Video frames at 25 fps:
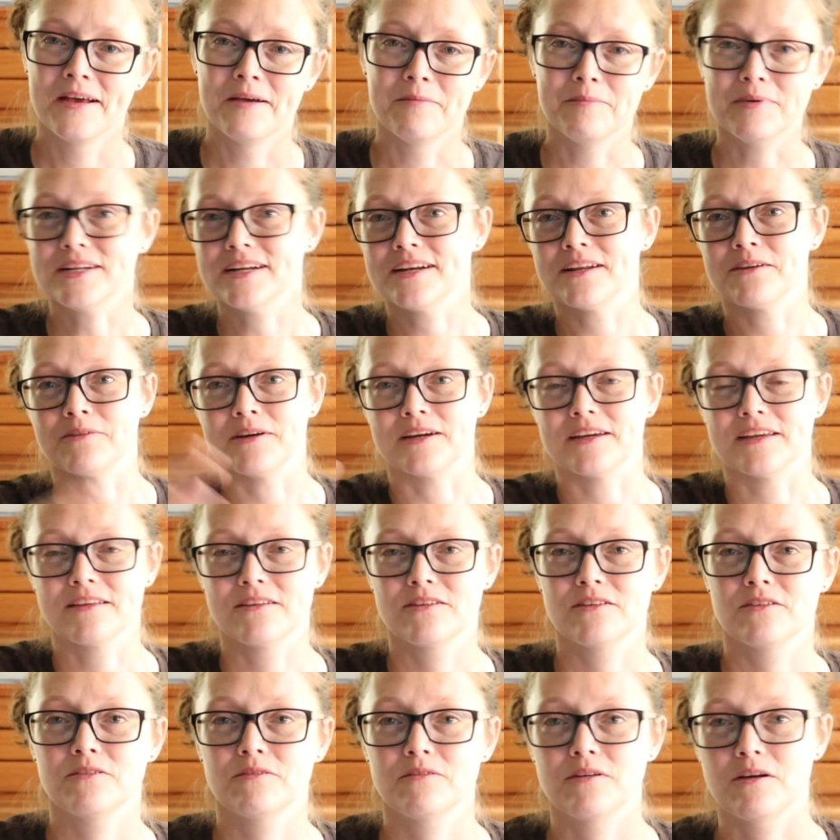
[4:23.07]
But anyway,
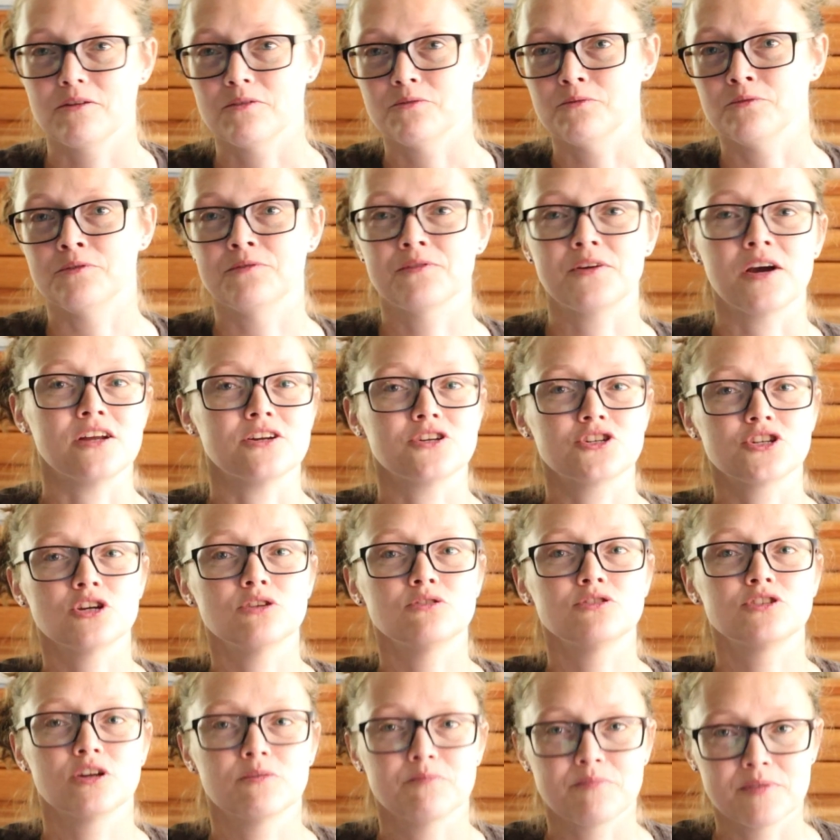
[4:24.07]
we've got
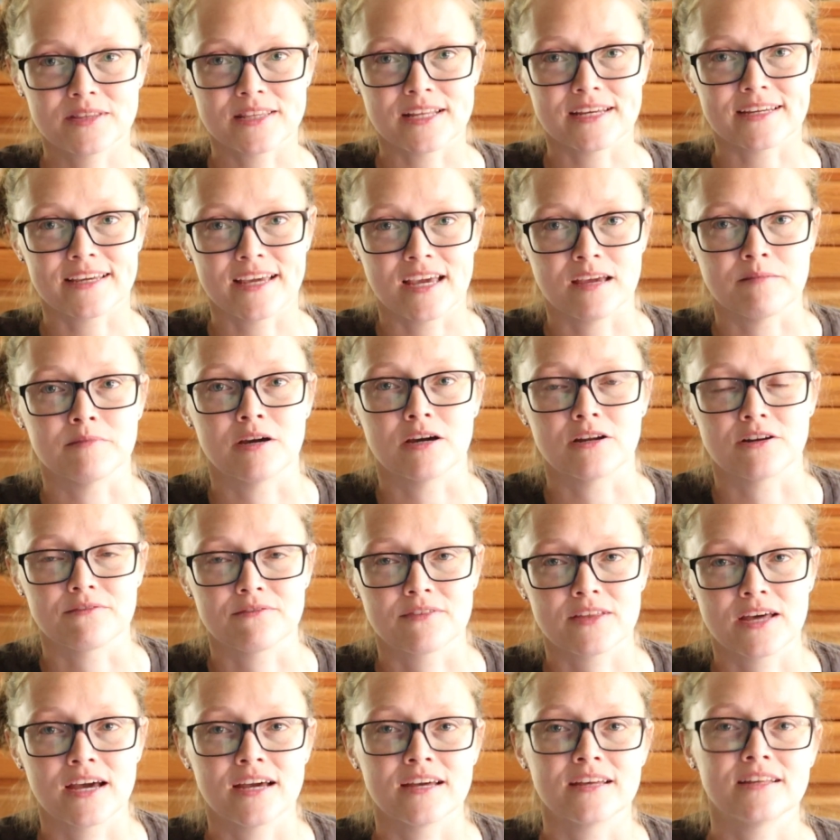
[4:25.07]
show jumping that came out
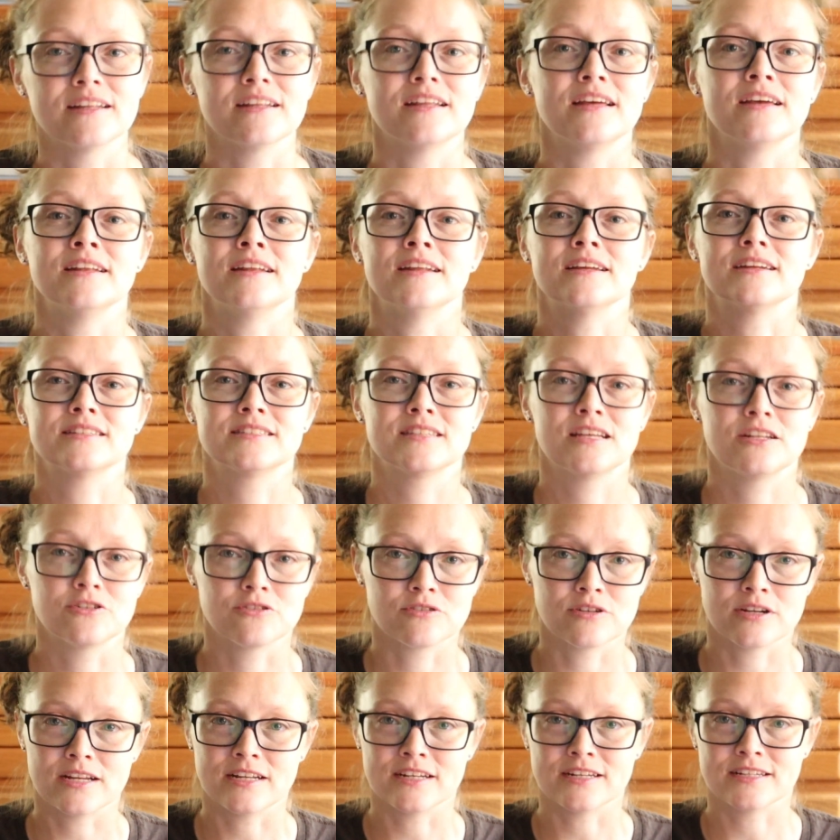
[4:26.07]
of that, and
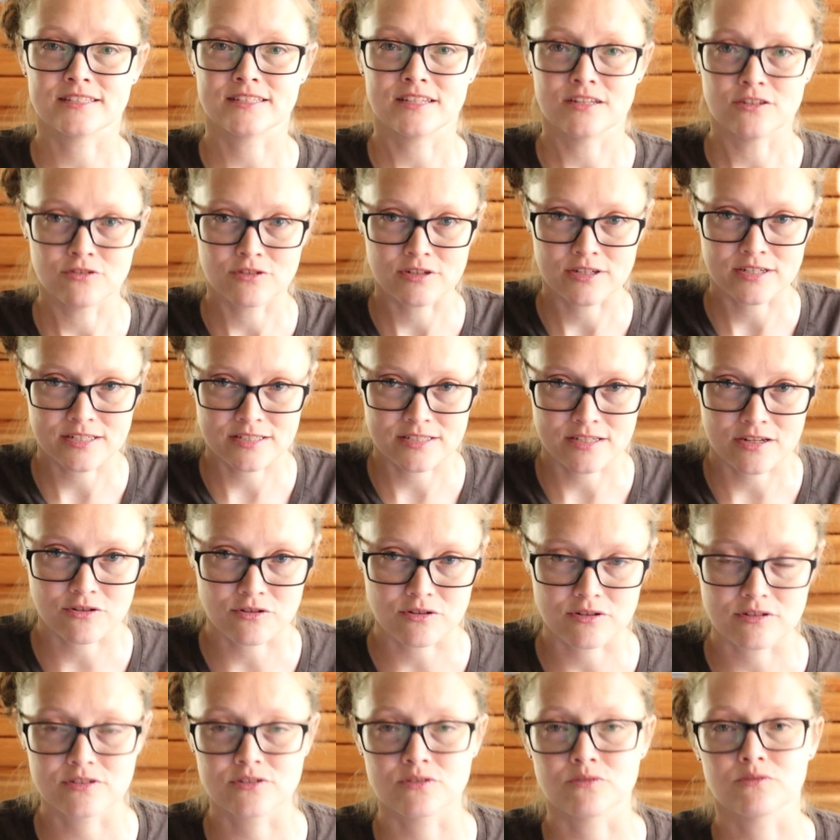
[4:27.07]
etc., and etc., and
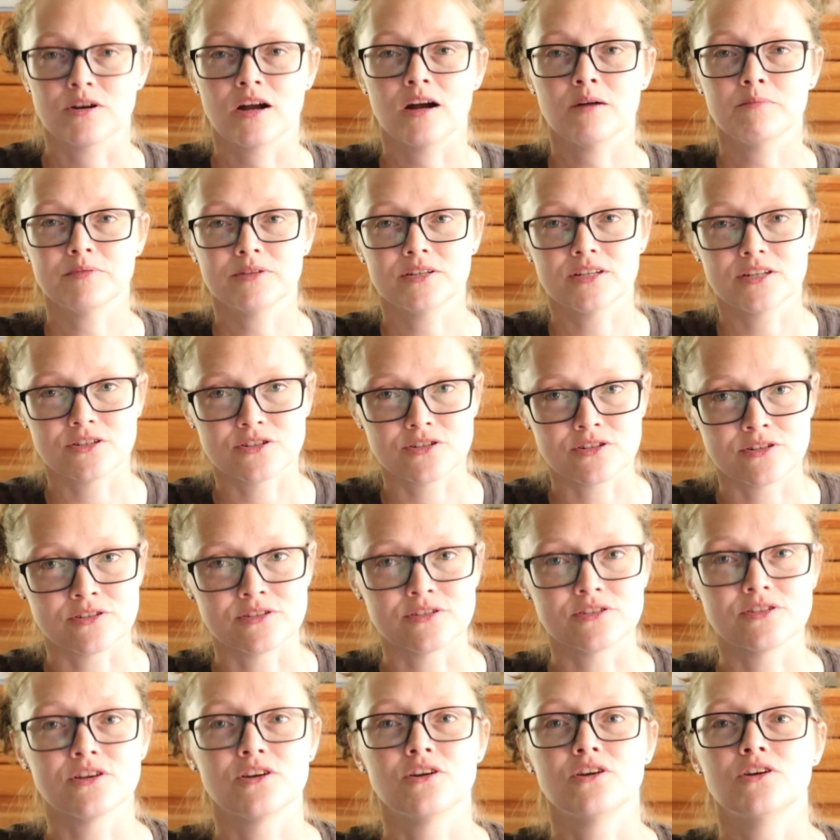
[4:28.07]
etc. So
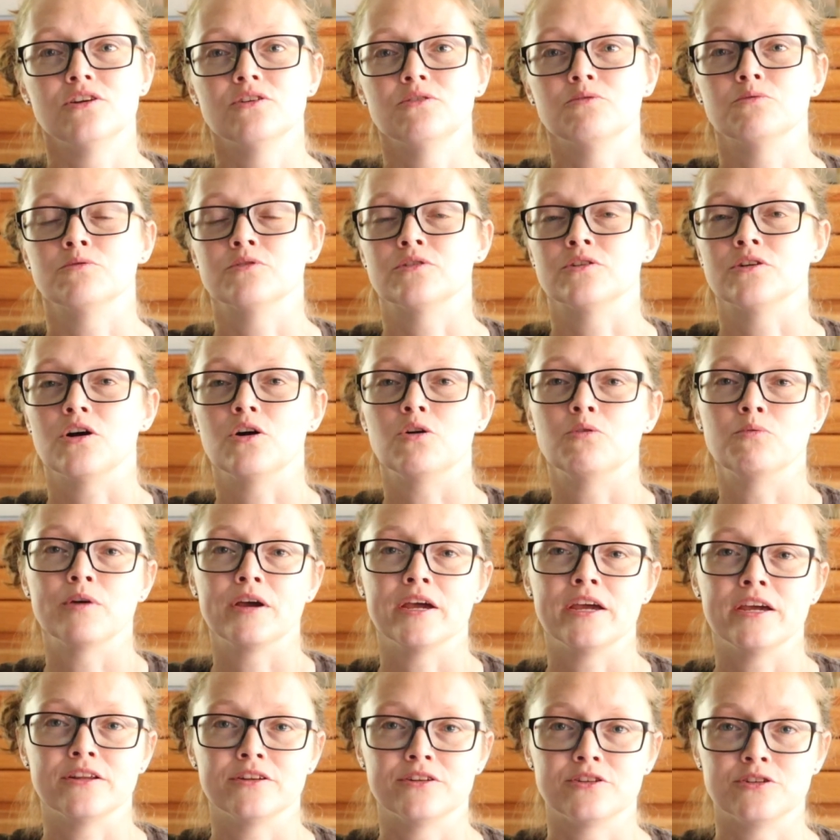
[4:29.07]
competitions were a
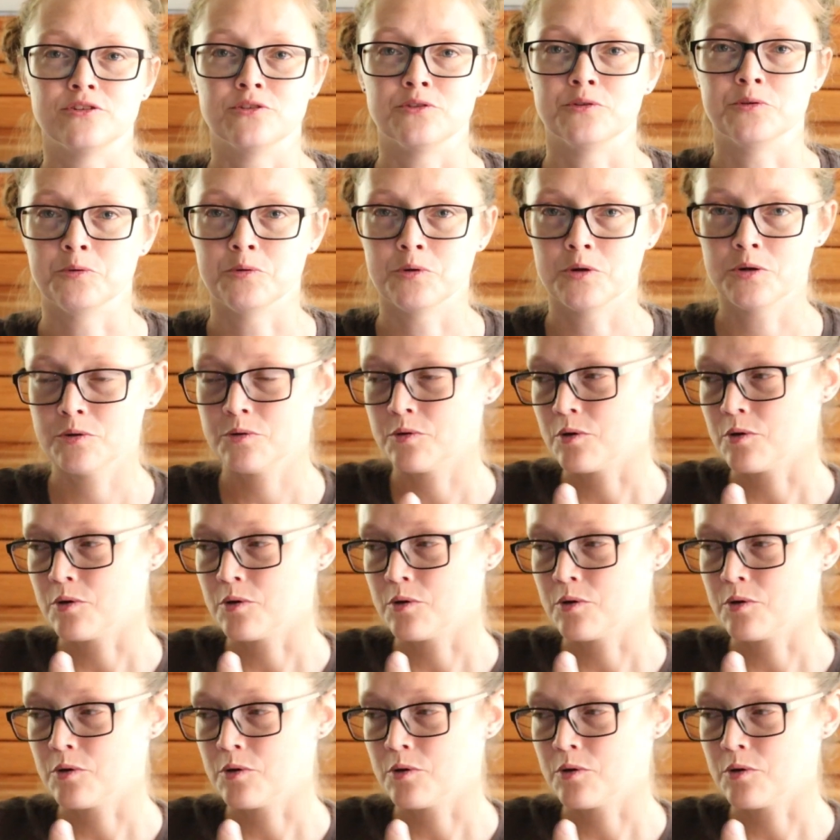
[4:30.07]
way to